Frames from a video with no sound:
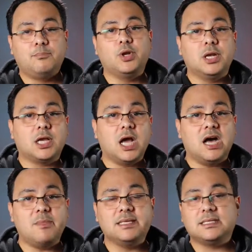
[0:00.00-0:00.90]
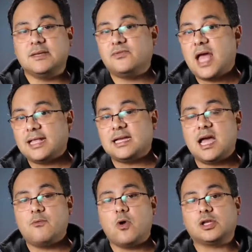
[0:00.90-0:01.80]
put in the comments if that
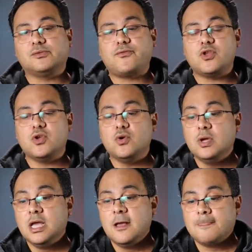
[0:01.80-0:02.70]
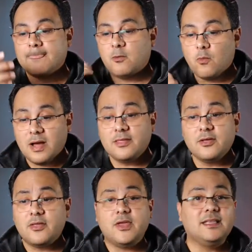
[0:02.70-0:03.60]
time works for you. One
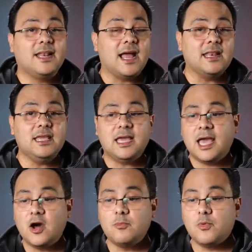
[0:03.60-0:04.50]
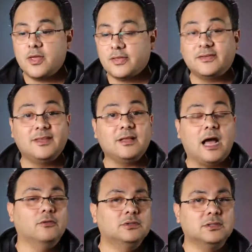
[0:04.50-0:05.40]
other thing that I need help with is
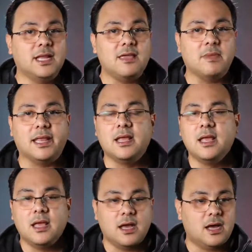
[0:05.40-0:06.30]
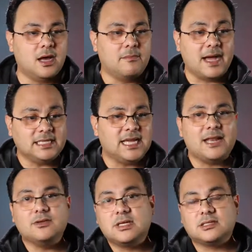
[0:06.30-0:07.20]
how to name it. My
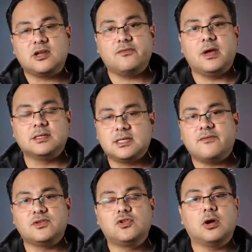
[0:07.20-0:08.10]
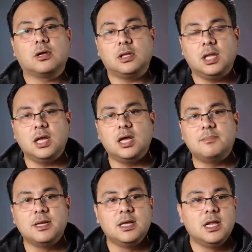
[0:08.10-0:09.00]
channel is a service dog
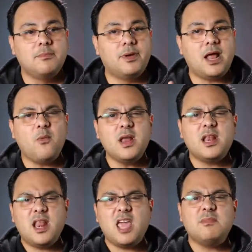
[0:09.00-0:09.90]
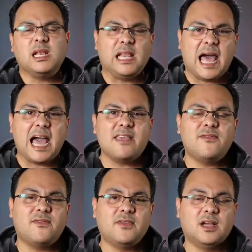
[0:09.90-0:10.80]
club, but I want to name the life